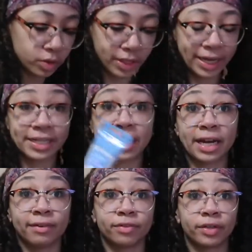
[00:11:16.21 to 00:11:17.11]
like I said, I
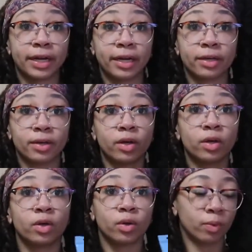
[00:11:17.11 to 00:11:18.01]
have gray,
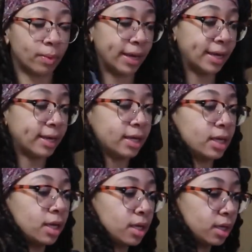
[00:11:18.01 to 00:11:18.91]
white,
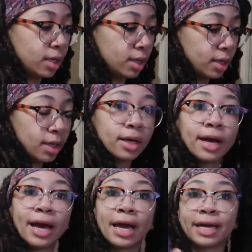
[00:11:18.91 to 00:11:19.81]

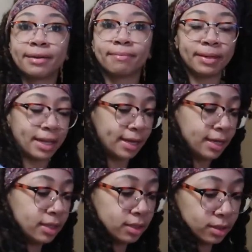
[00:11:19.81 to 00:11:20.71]
and black.
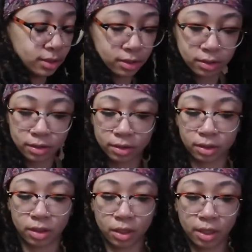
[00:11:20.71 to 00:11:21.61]

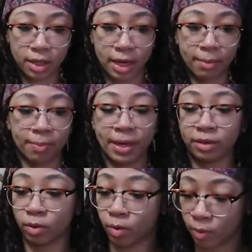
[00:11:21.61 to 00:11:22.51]
I'm gonna paint
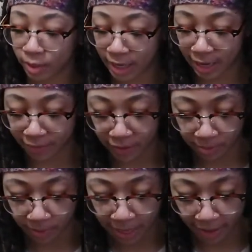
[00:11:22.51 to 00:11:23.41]
the whole canvas
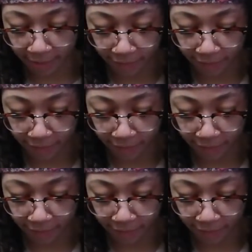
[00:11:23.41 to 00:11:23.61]
black